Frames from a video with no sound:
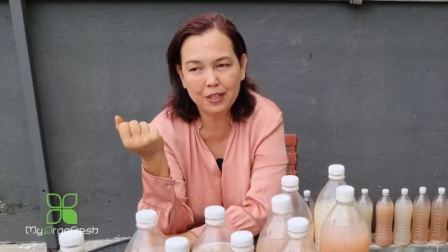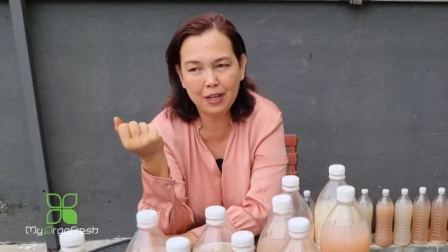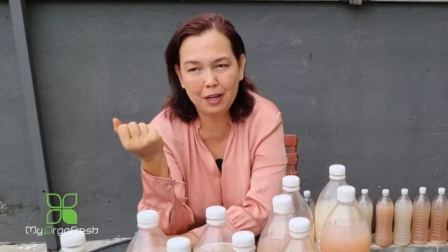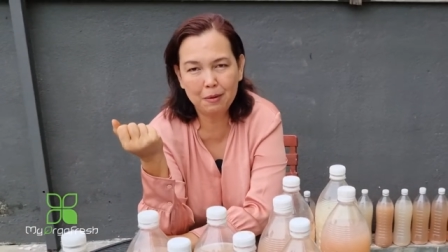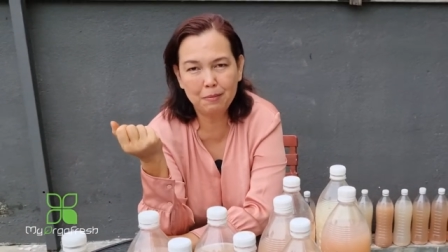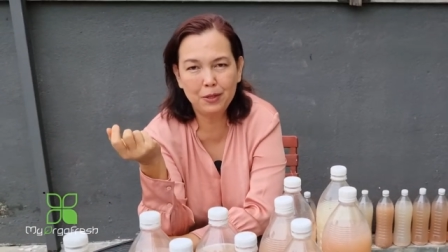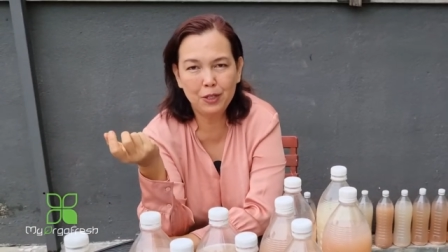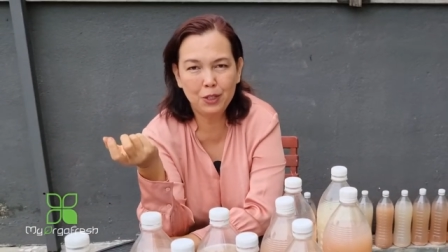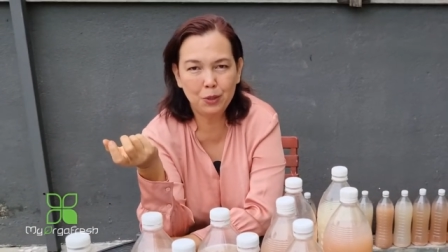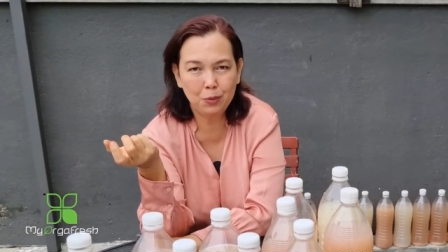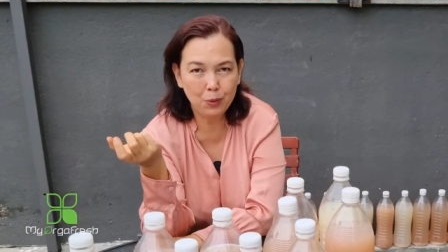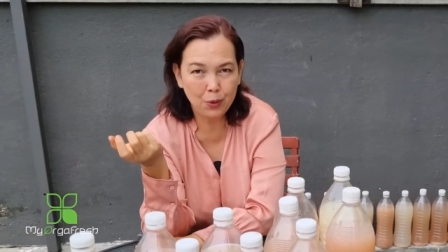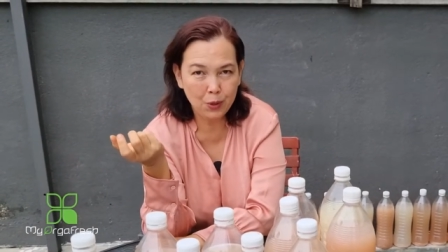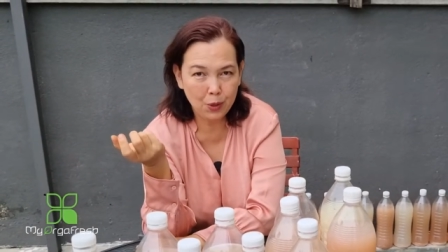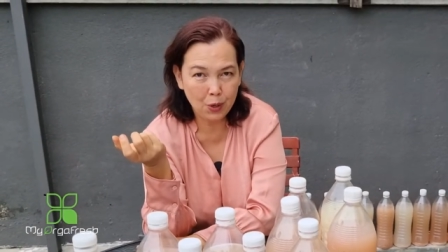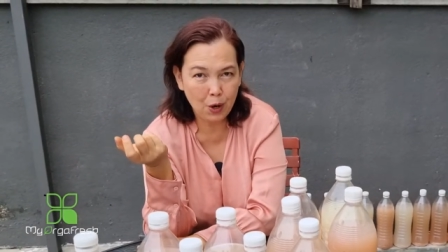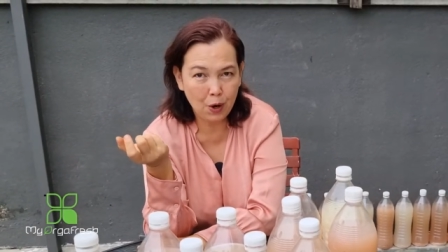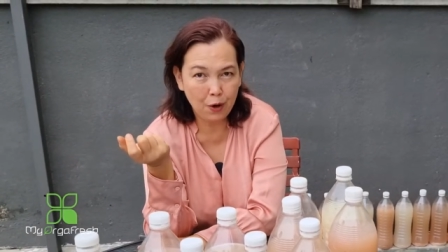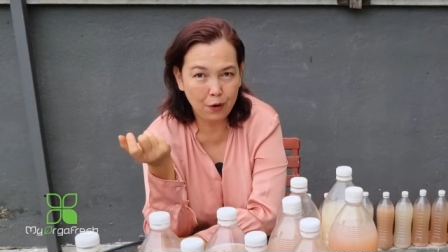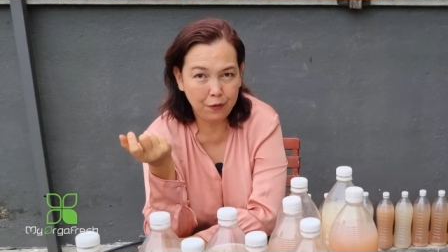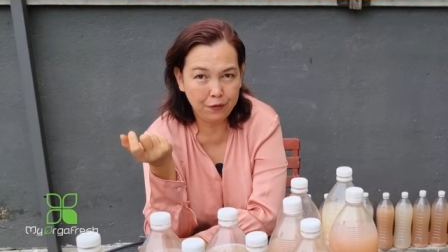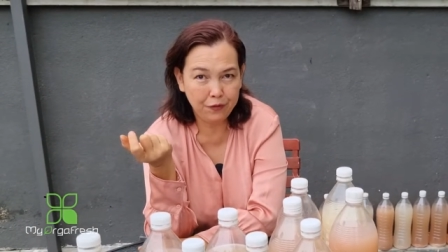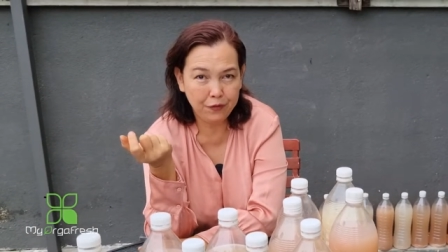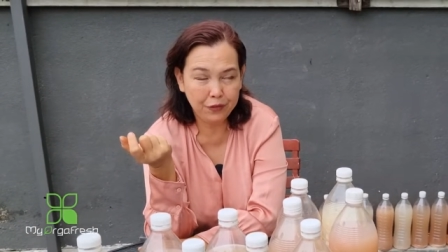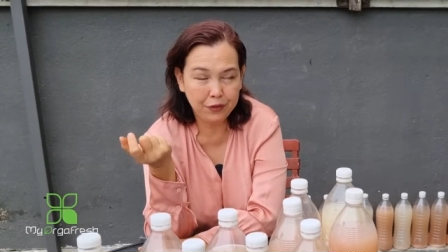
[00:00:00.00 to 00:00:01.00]
tablespoon
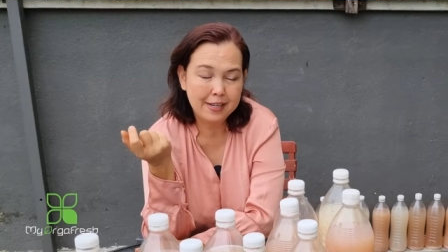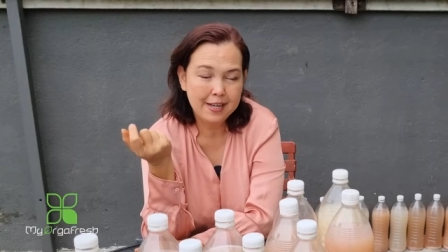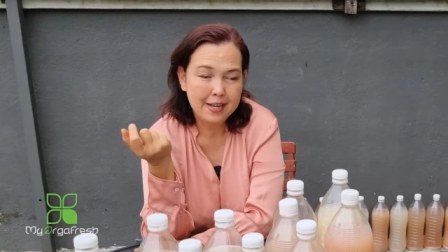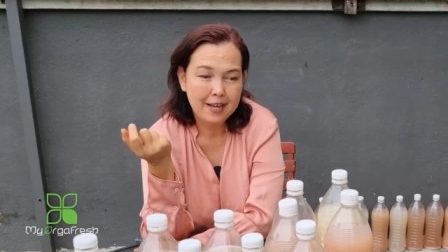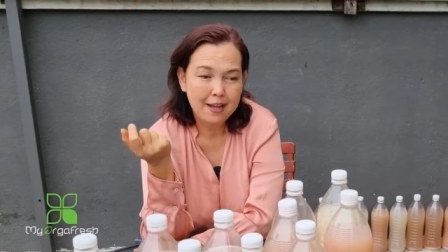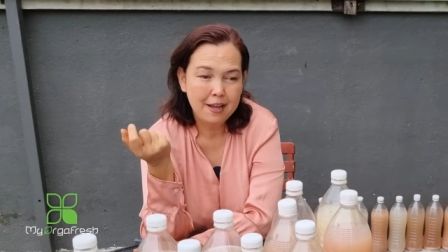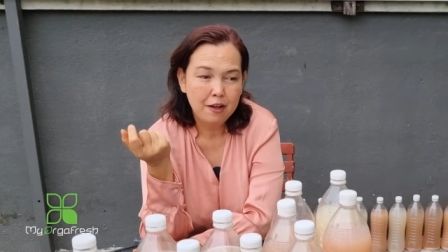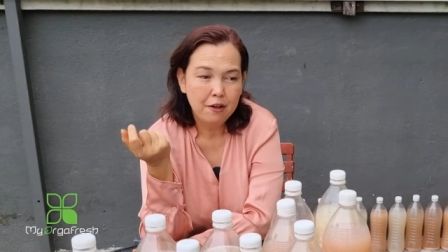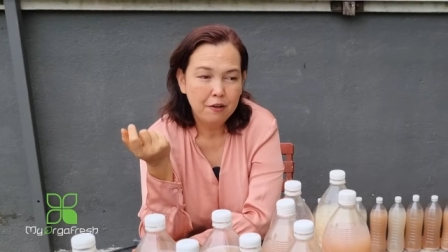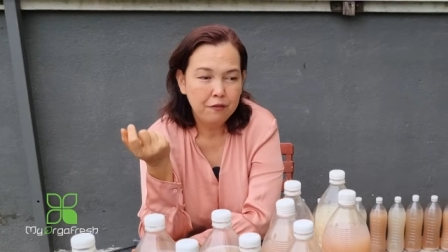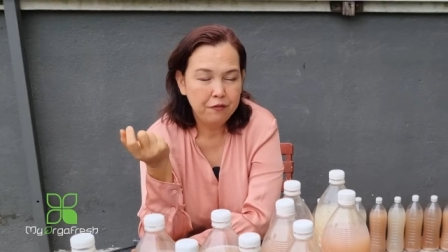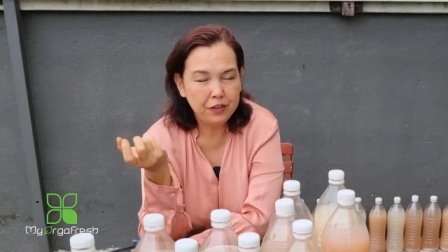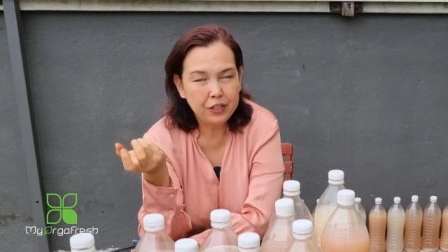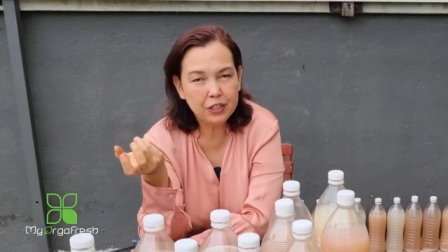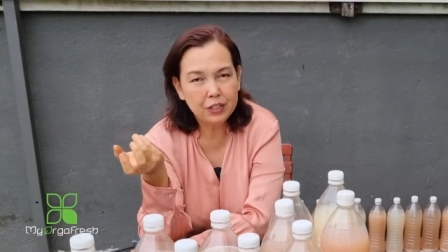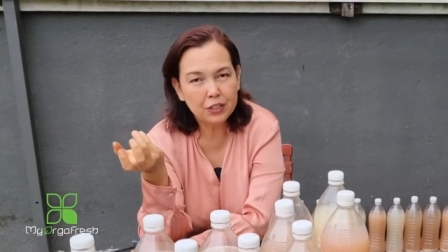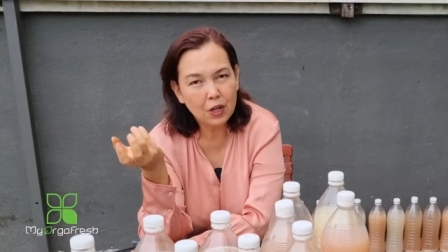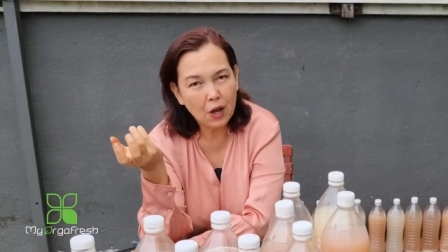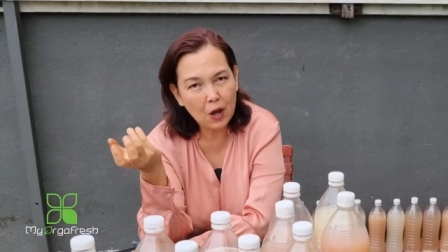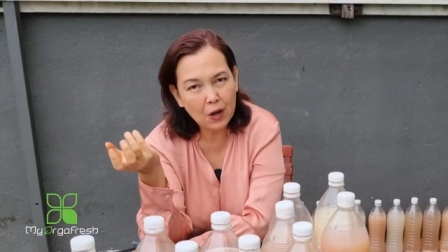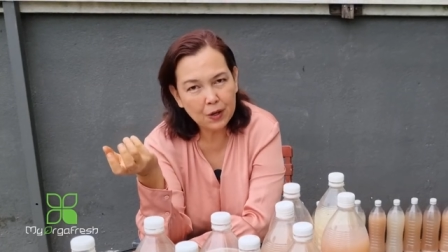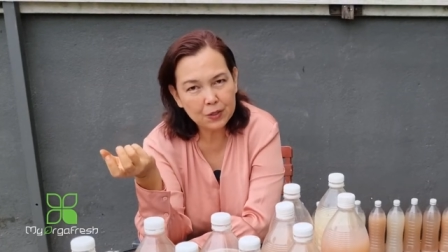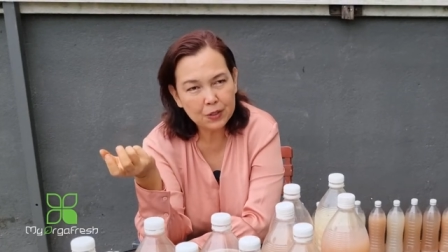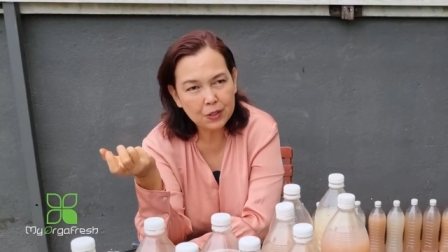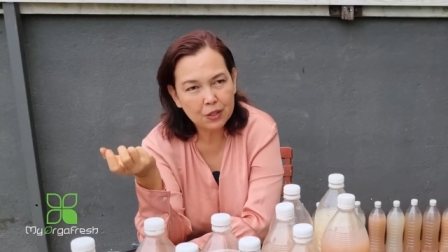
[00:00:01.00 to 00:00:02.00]
of fish
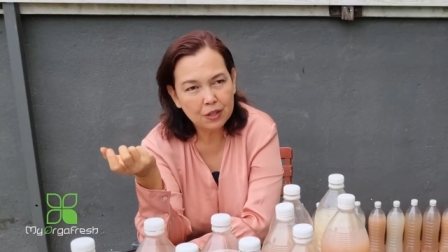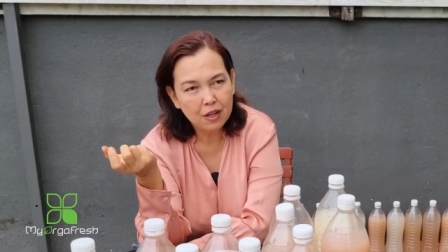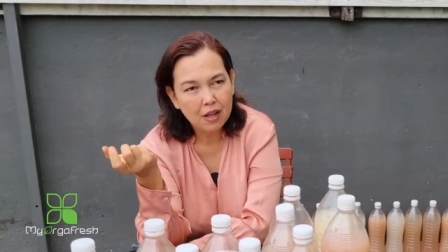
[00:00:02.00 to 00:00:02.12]
sauce.